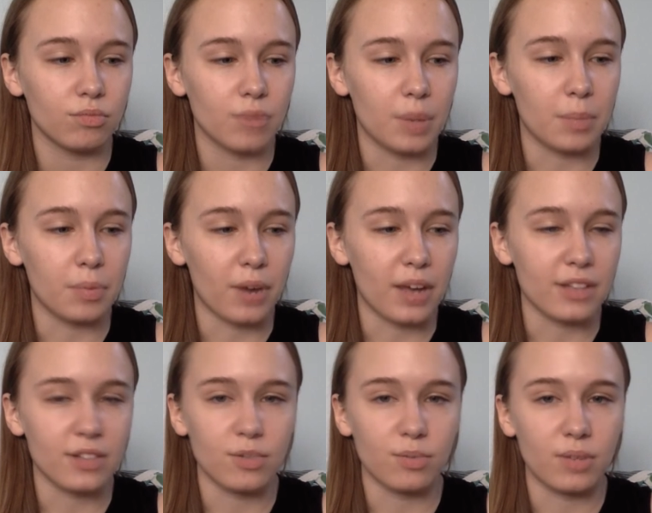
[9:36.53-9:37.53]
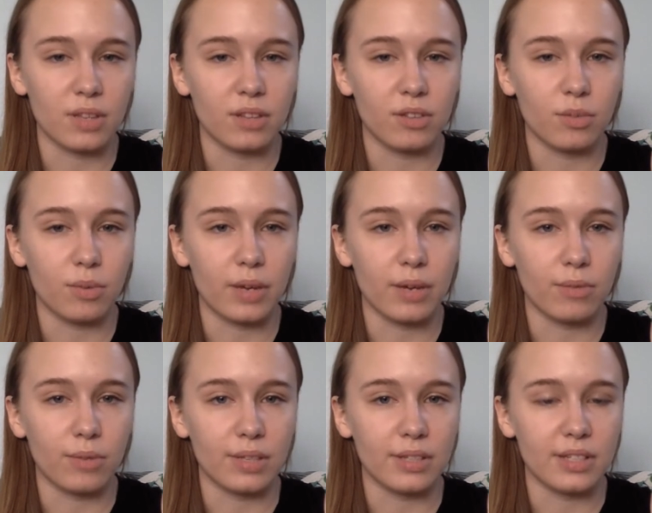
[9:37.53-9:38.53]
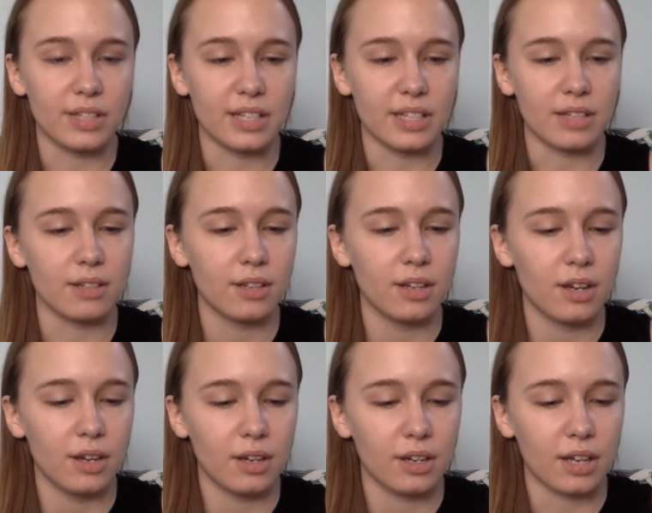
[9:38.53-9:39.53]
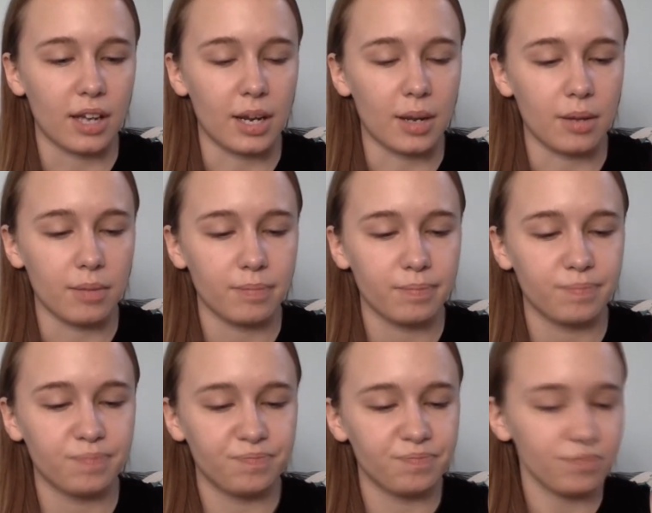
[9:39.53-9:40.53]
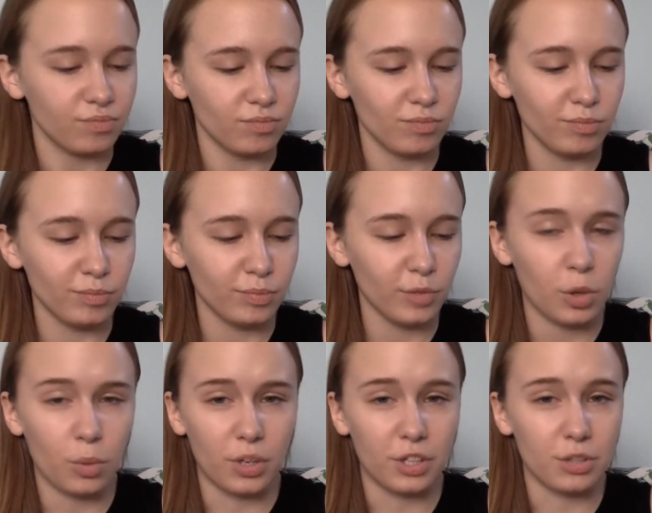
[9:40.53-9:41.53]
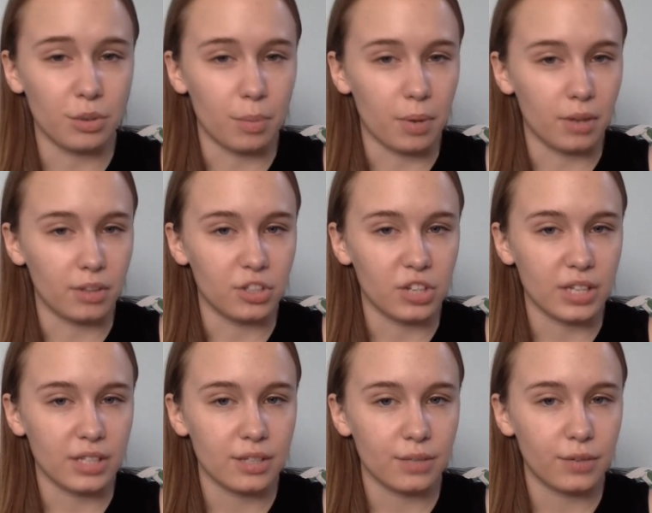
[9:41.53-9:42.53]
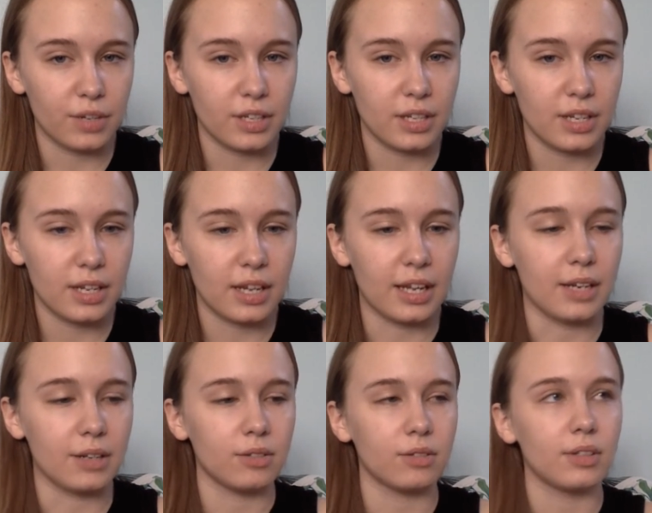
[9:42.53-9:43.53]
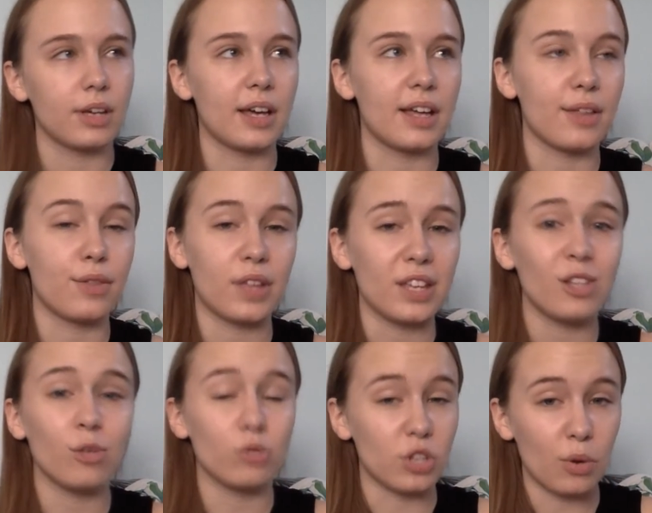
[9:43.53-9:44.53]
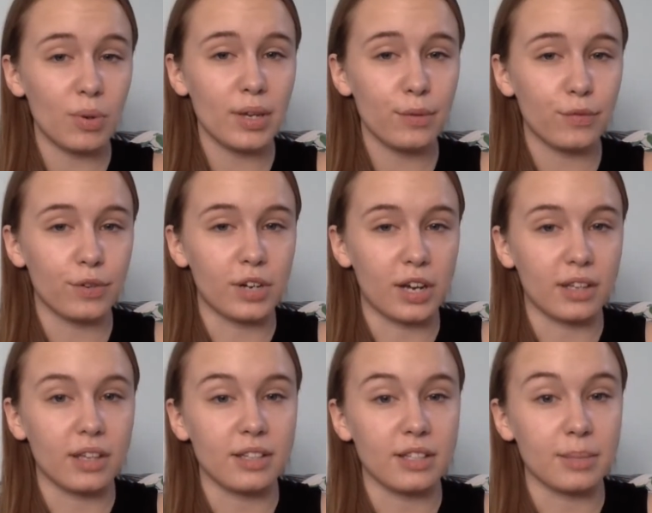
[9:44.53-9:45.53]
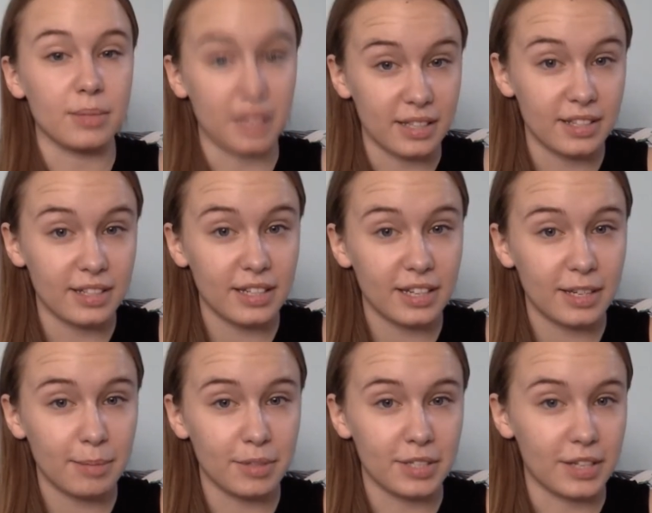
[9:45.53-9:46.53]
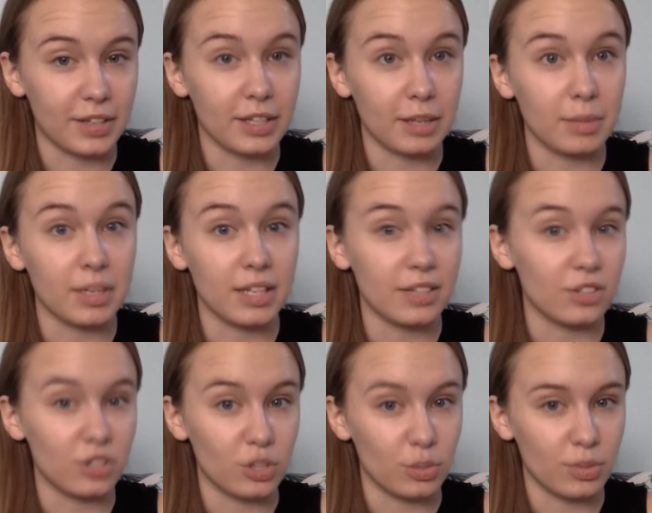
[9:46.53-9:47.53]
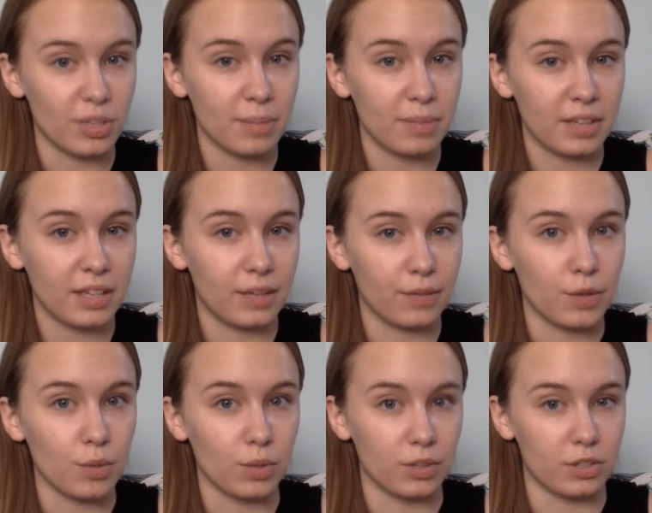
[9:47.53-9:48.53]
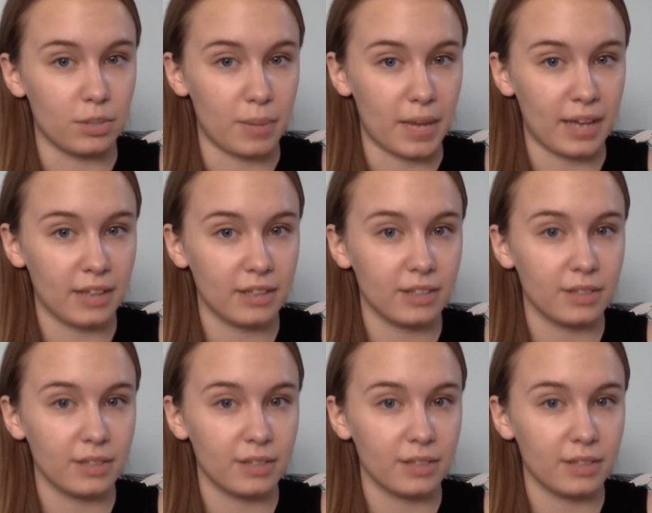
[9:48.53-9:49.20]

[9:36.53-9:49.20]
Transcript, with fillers: impressed with the way Winston kind of wanted to apologize to Frankie and uh, thank you, Zoe, for knocking some sense into him and telling him he needs to do something if he wants her back.